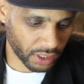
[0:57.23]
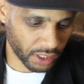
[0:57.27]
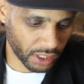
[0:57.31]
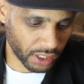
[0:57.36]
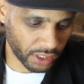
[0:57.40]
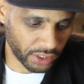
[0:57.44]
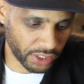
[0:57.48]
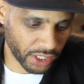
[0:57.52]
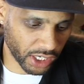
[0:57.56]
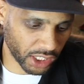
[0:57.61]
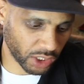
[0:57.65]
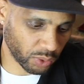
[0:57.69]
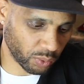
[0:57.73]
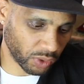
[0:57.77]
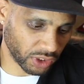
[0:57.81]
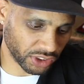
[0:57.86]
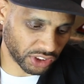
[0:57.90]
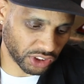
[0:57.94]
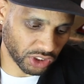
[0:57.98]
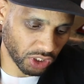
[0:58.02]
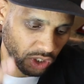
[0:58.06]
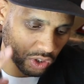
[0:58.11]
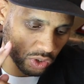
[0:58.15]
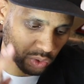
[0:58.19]
Another one
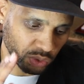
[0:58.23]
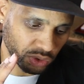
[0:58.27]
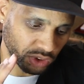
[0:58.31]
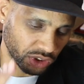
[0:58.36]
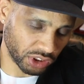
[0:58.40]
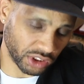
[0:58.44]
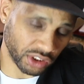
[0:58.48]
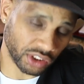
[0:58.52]
sold